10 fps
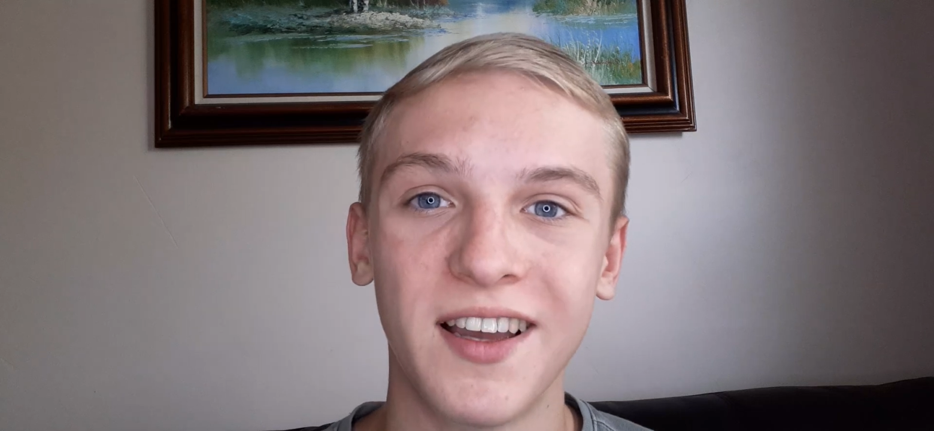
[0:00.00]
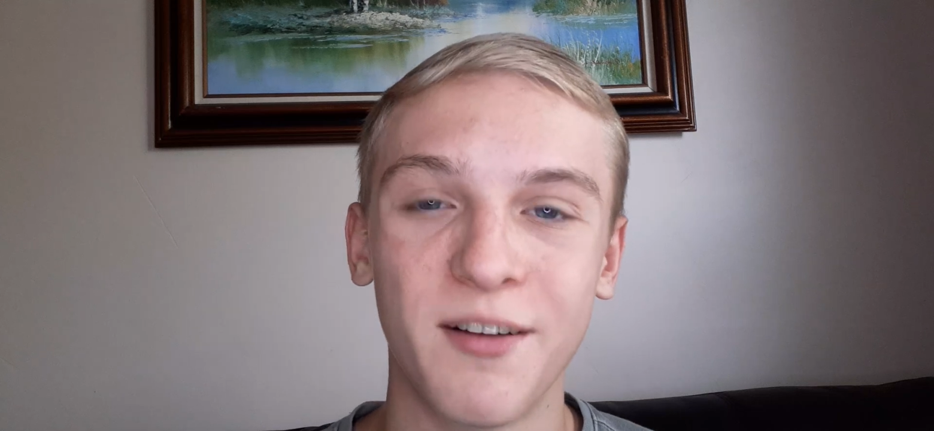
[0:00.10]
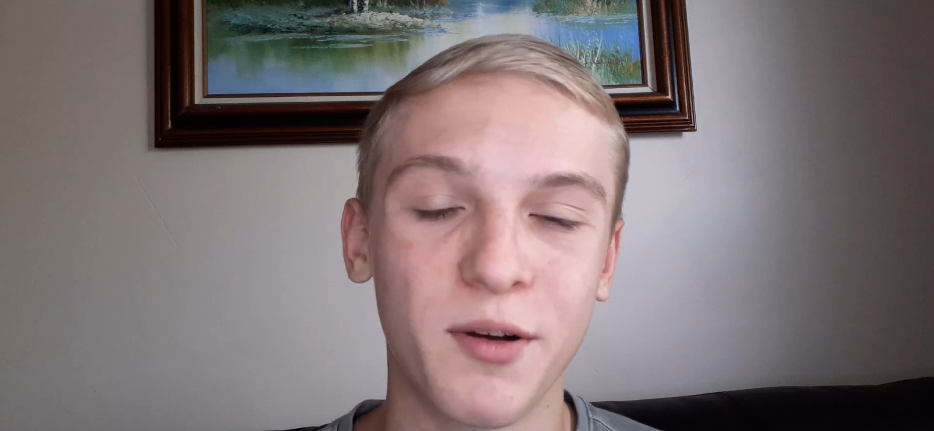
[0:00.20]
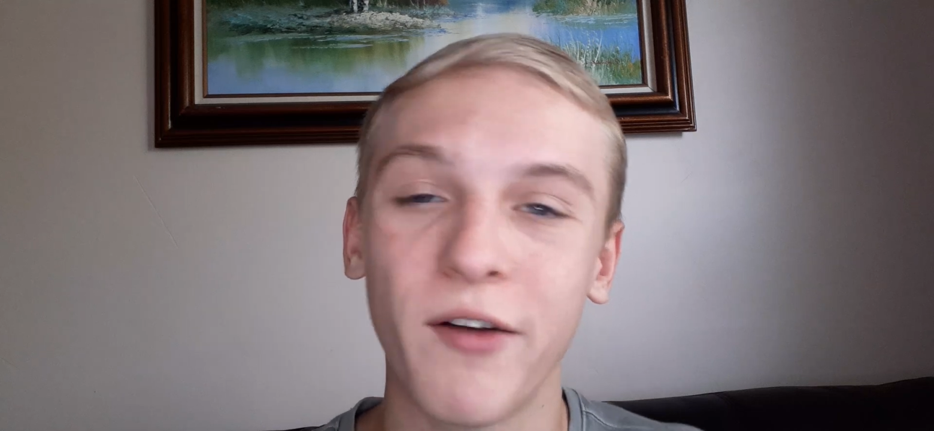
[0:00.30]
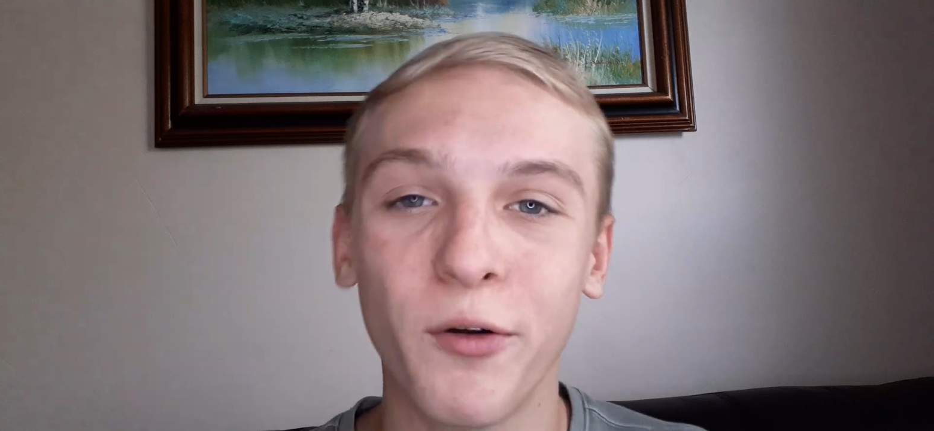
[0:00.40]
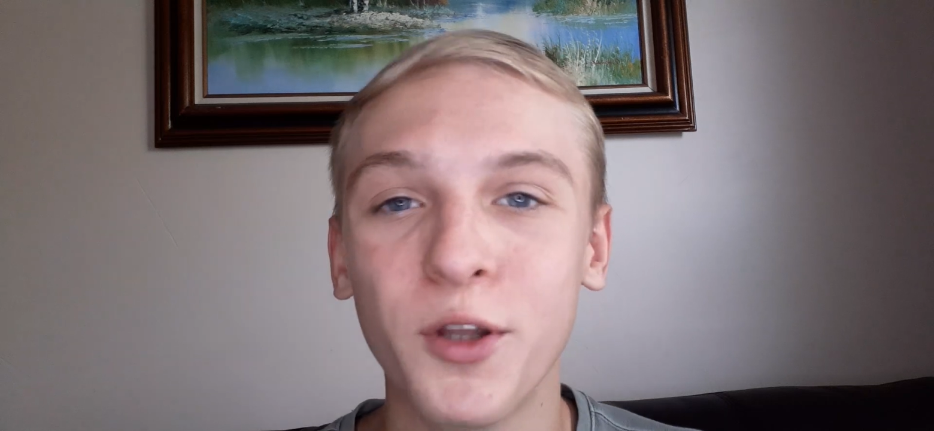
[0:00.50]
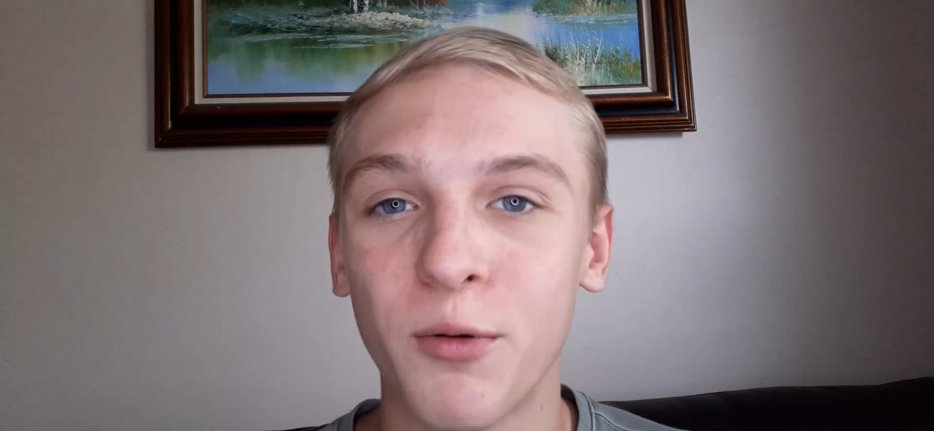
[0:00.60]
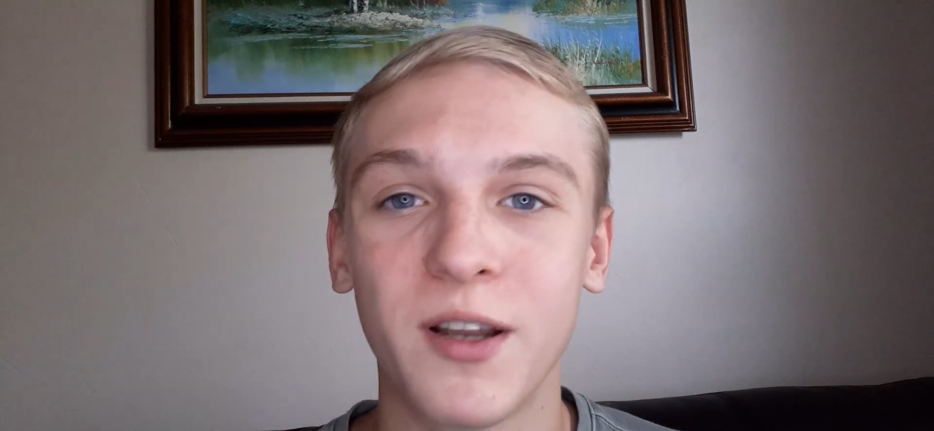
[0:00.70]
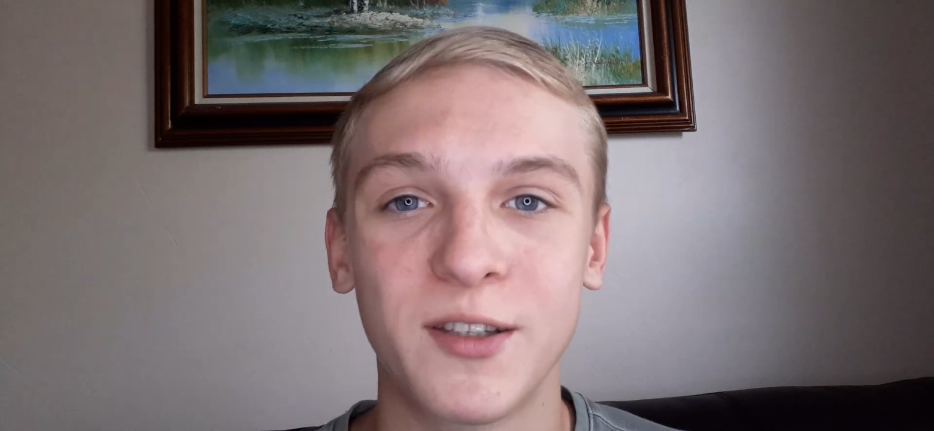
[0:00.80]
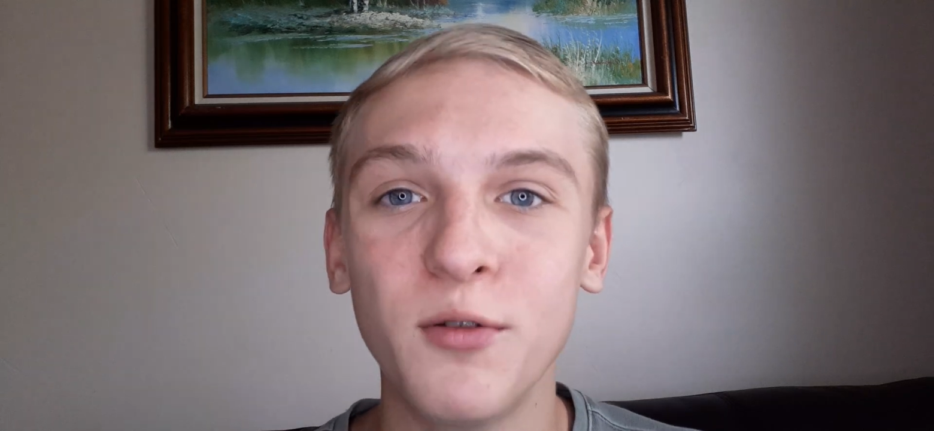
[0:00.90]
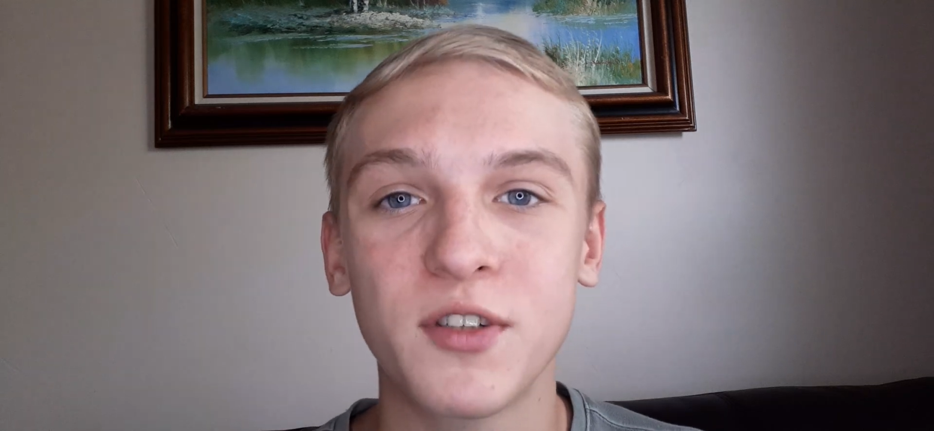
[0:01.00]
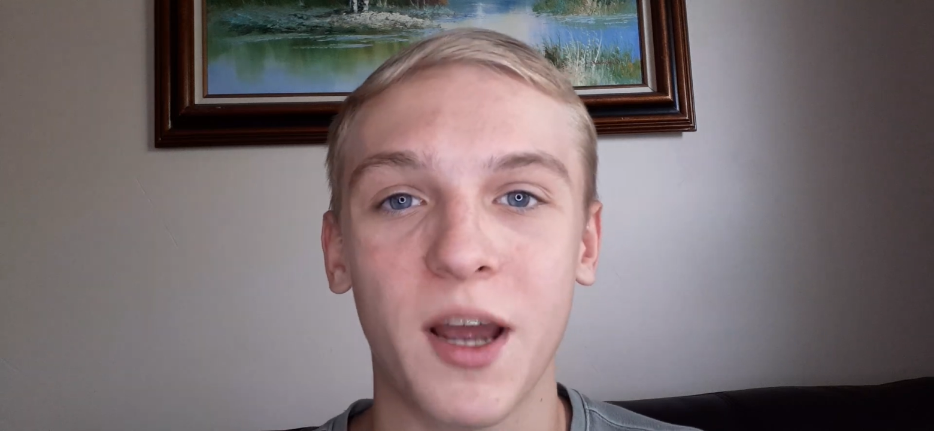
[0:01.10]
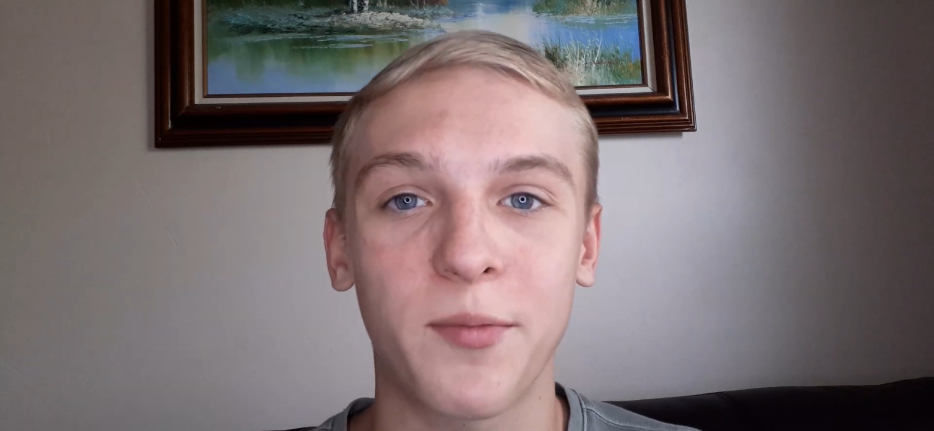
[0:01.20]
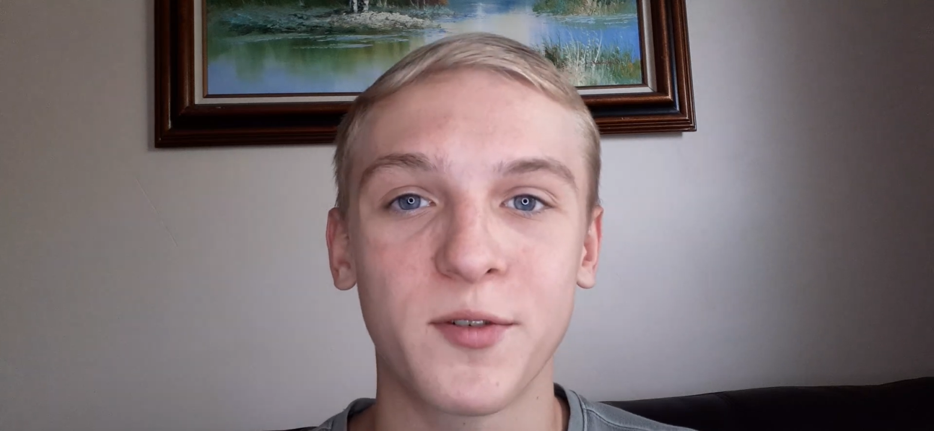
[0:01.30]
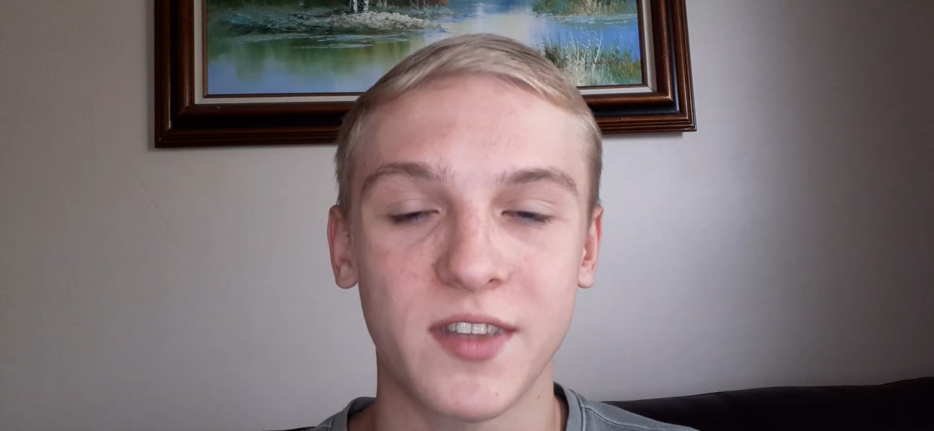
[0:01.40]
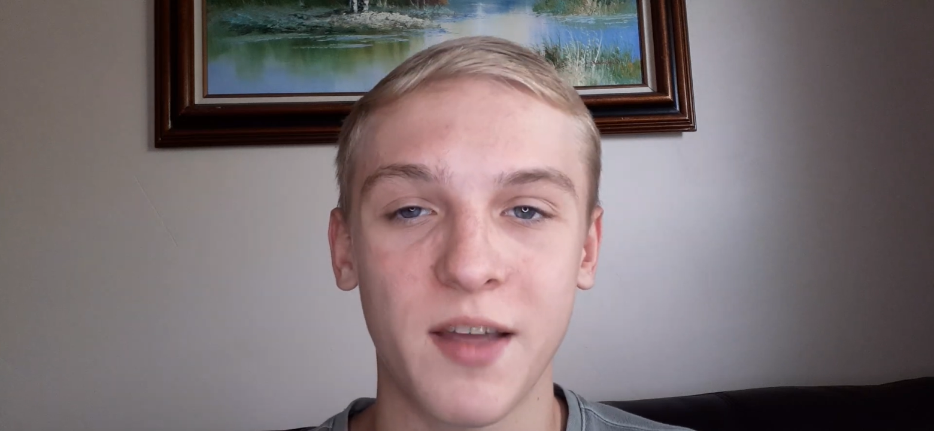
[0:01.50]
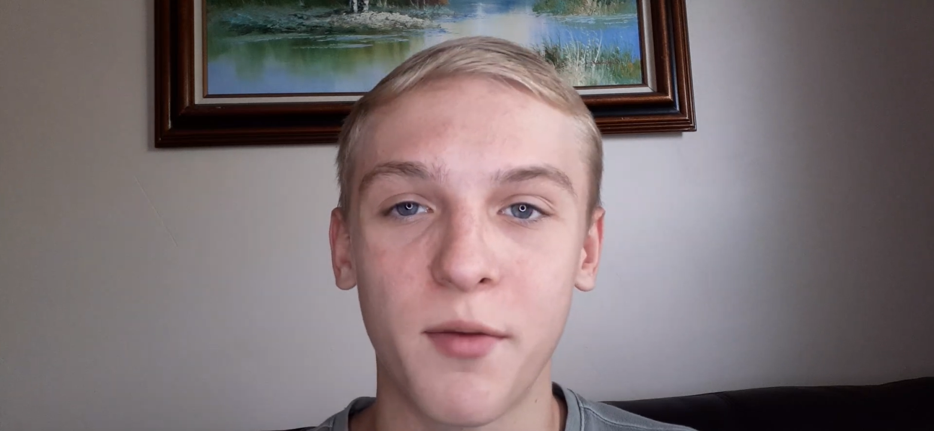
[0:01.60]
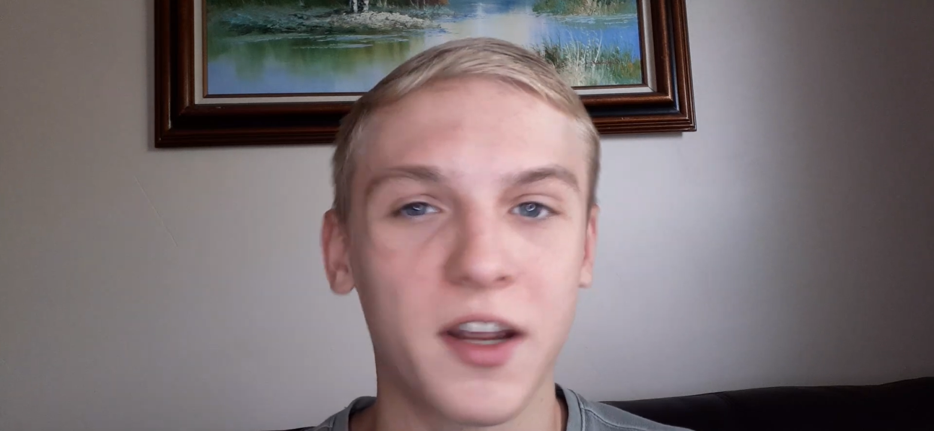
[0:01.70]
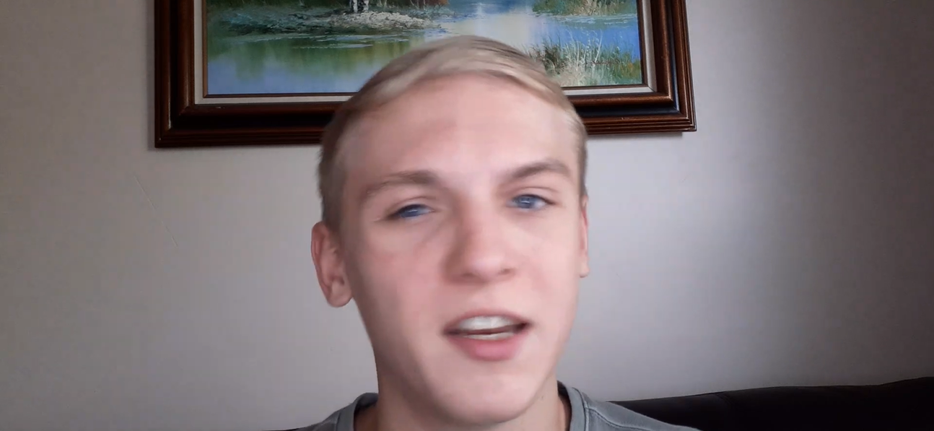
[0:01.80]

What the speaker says: but I've only read two chapters in that book,